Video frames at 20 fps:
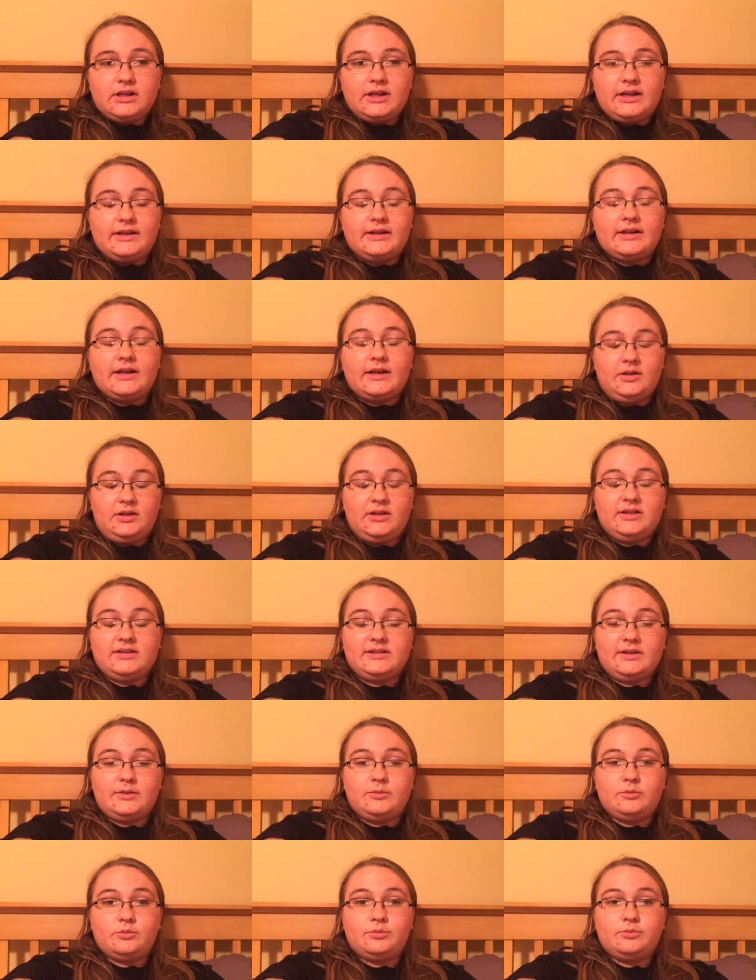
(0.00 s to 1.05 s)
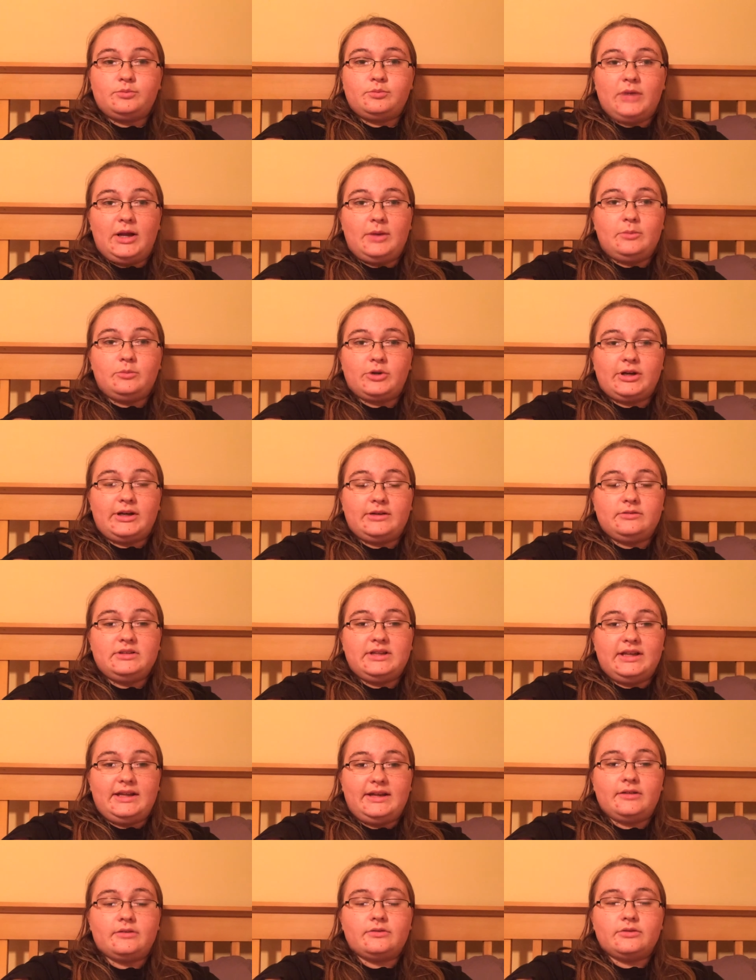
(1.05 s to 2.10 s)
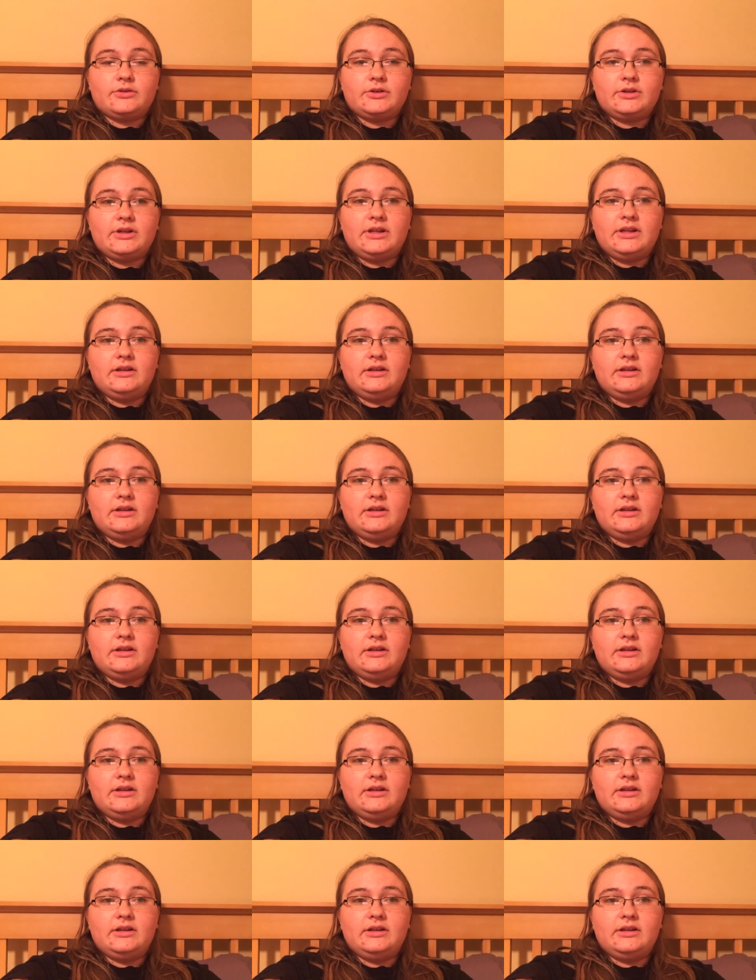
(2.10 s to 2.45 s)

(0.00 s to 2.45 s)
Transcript: And I, because I'm, I'm proud to have her